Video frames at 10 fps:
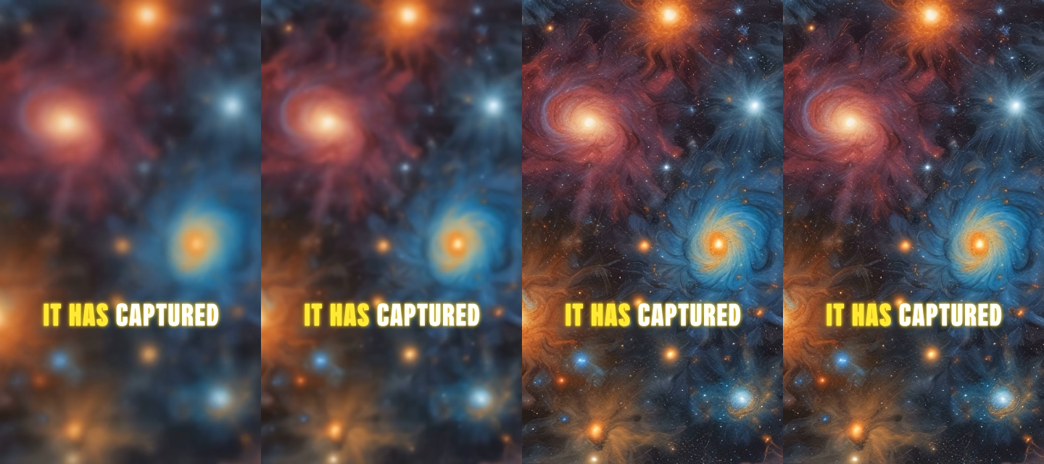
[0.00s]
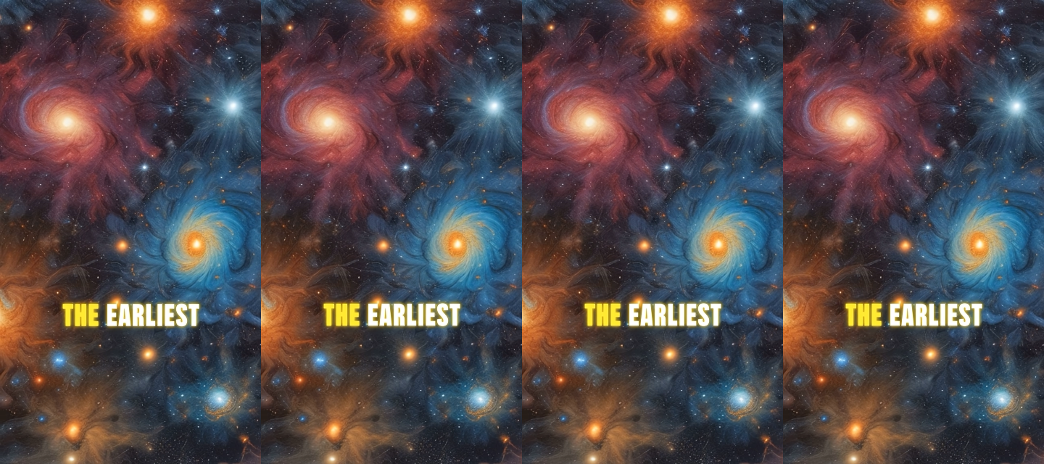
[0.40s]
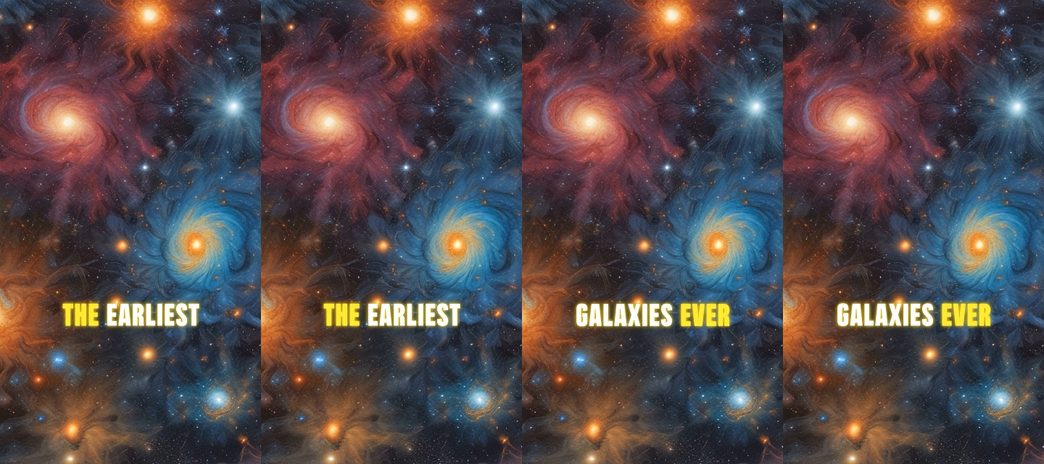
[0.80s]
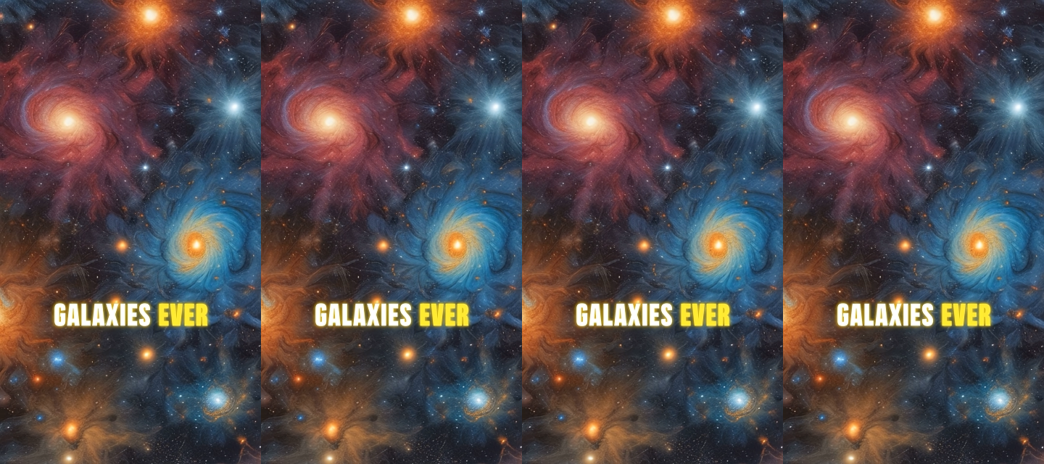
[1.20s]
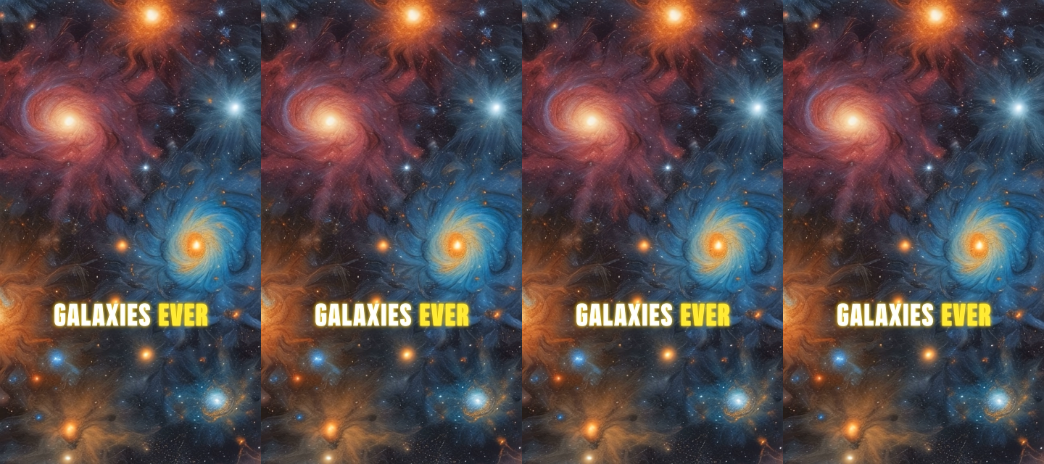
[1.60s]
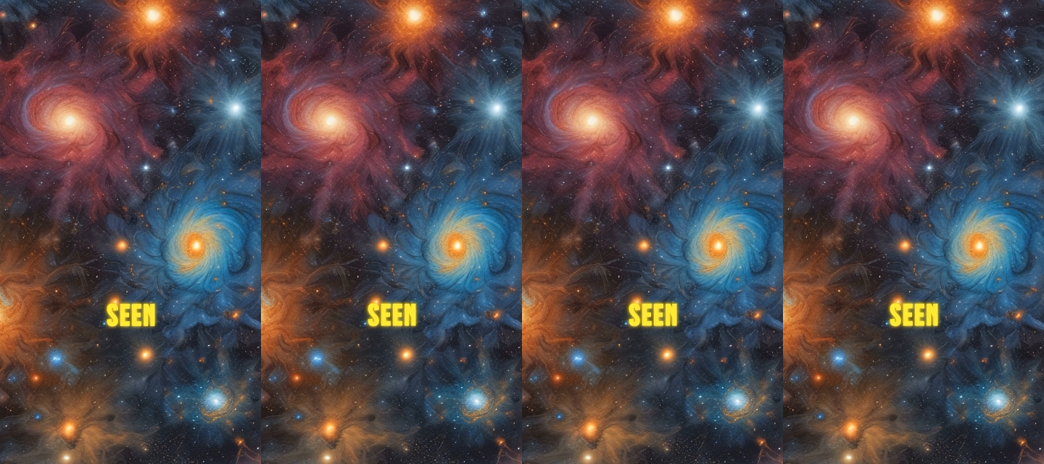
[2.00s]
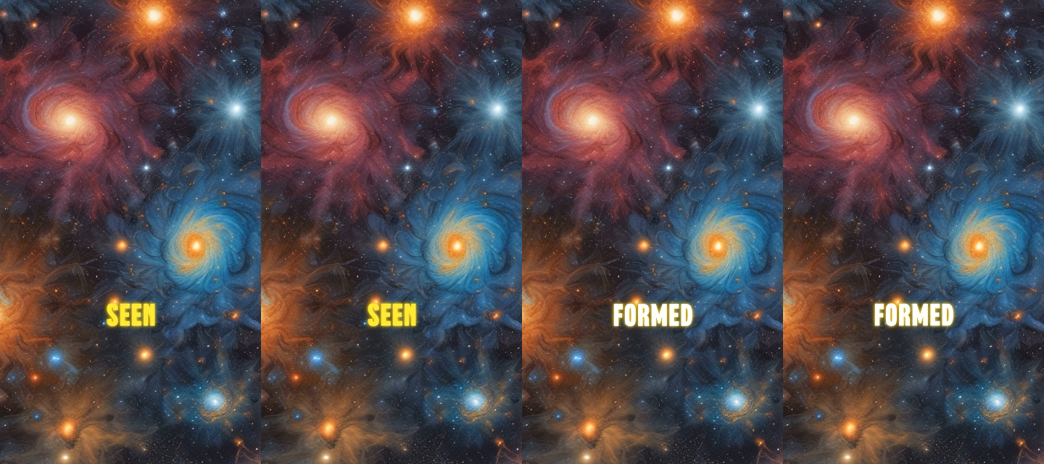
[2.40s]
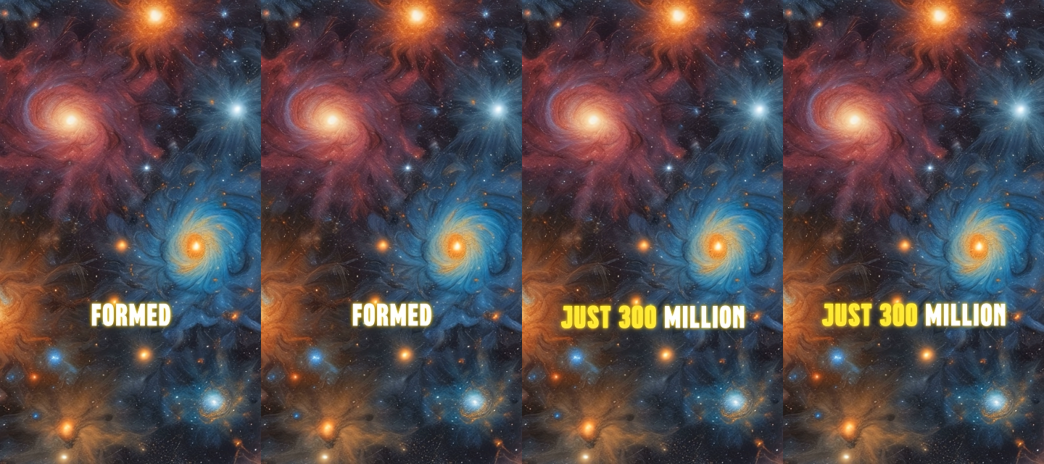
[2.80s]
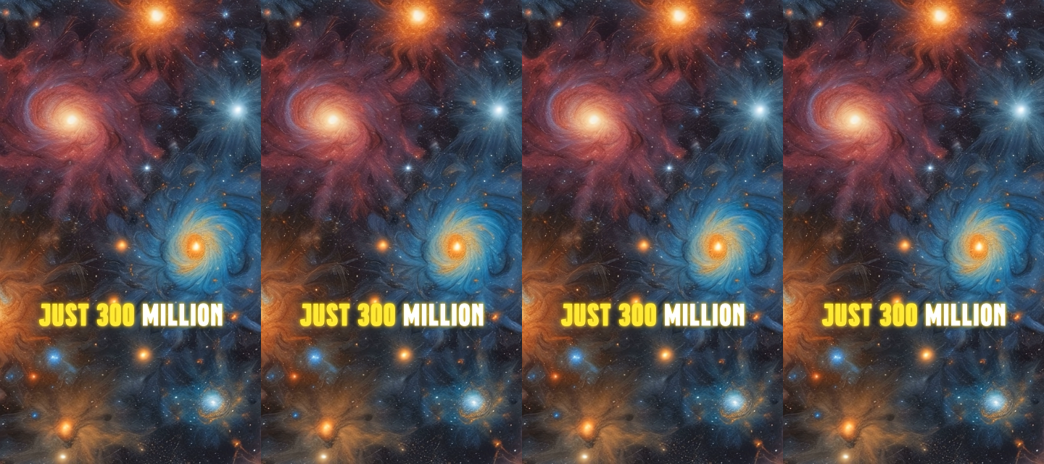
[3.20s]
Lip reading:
(no speaker visible)